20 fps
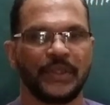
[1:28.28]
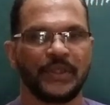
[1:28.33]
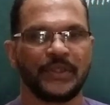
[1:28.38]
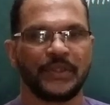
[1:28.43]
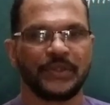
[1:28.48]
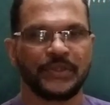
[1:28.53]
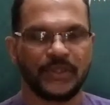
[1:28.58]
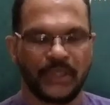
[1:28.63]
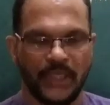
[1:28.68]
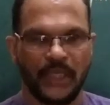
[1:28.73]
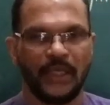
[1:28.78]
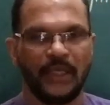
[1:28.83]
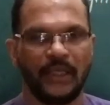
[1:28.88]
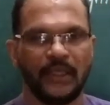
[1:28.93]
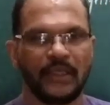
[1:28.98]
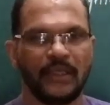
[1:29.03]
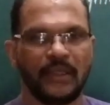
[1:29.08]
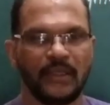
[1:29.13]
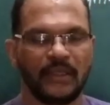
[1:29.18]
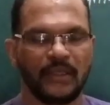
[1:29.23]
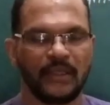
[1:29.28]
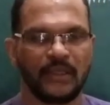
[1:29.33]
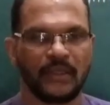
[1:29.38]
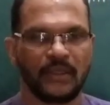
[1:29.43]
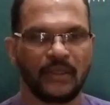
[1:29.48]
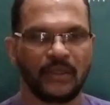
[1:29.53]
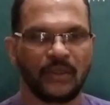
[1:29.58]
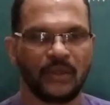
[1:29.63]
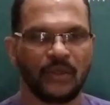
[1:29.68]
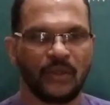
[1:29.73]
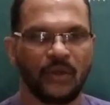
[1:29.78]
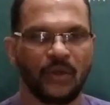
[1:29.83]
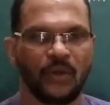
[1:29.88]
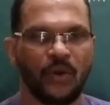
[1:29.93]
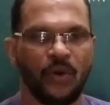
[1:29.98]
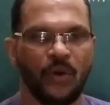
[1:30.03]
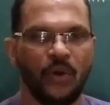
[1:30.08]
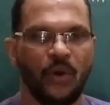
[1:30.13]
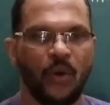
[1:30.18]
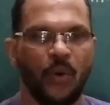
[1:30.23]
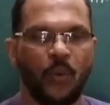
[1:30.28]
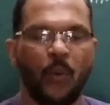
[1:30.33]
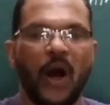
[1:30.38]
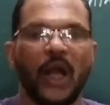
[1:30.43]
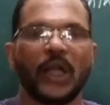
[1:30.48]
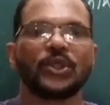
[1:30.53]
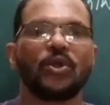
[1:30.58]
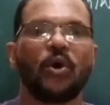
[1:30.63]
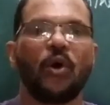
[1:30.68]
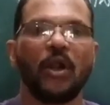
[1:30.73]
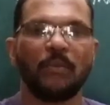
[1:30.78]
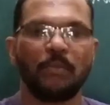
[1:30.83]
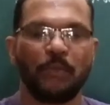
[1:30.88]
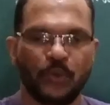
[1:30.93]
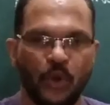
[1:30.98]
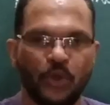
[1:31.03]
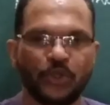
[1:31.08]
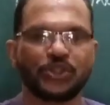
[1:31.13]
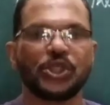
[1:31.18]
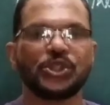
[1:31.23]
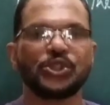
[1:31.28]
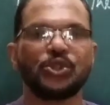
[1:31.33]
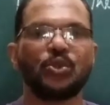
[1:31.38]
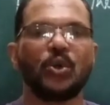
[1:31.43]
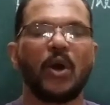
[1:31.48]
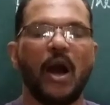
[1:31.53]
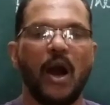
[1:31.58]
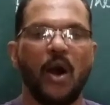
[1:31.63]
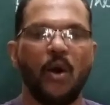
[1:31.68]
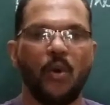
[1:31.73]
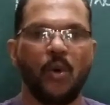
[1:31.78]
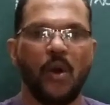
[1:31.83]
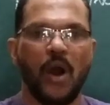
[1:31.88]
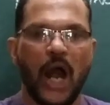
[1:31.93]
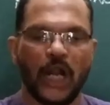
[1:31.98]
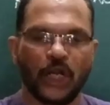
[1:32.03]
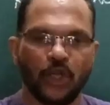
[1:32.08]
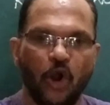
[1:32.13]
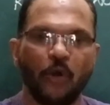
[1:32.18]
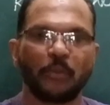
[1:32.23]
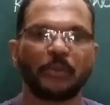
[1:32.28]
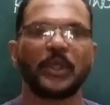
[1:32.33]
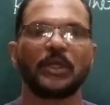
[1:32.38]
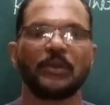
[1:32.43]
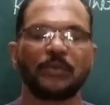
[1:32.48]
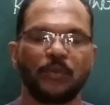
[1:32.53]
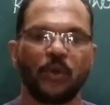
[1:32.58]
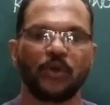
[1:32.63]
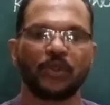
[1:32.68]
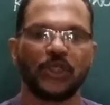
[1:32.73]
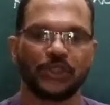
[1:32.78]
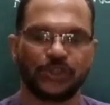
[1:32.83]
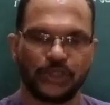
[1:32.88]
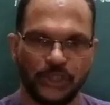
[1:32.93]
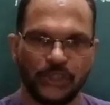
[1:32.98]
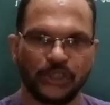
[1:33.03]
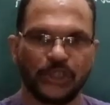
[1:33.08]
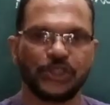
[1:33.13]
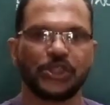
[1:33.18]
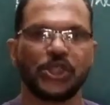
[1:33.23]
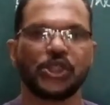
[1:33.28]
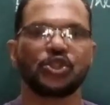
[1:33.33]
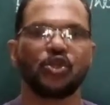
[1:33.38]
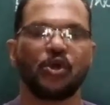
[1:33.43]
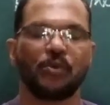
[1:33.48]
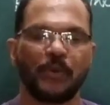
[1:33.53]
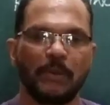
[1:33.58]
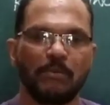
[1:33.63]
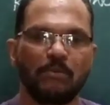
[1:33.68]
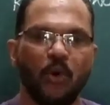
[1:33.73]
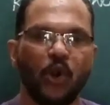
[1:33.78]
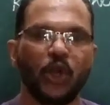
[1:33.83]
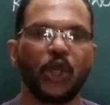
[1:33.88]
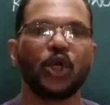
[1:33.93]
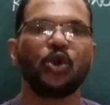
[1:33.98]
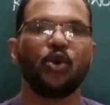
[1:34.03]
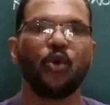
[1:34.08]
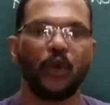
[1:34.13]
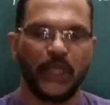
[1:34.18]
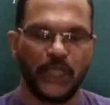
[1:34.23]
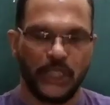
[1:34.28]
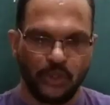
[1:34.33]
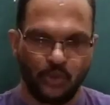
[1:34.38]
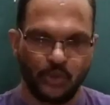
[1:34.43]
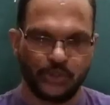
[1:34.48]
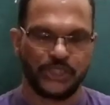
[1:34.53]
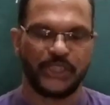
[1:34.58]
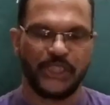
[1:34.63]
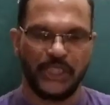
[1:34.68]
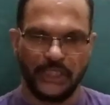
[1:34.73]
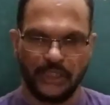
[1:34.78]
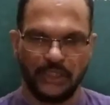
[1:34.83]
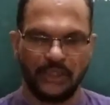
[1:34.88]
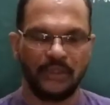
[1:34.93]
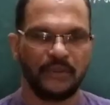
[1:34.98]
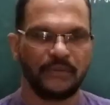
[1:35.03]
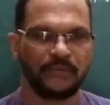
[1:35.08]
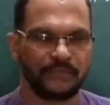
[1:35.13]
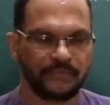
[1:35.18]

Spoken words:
Say, what all process you have adopted for the synthesis of a molecule in question,